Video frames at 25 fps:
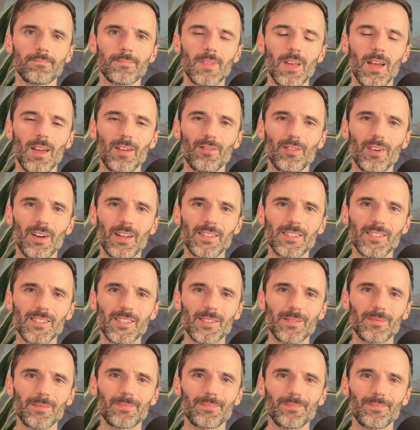Hi
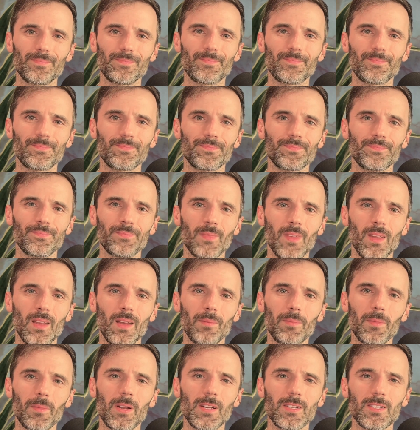friends,
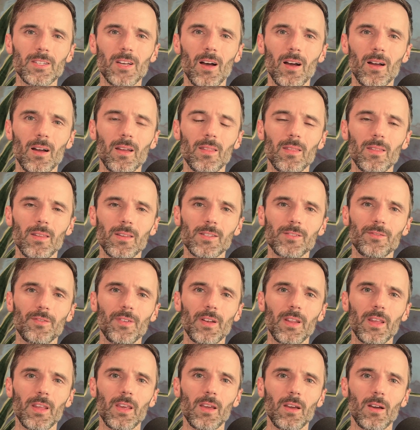I'm going to talk in this
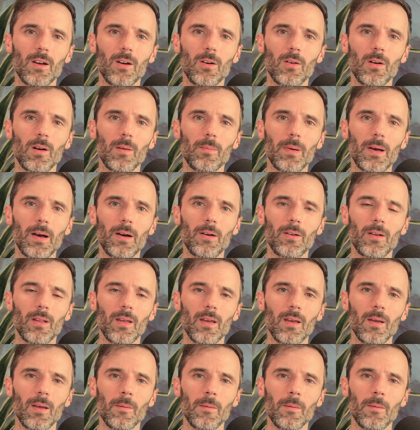video about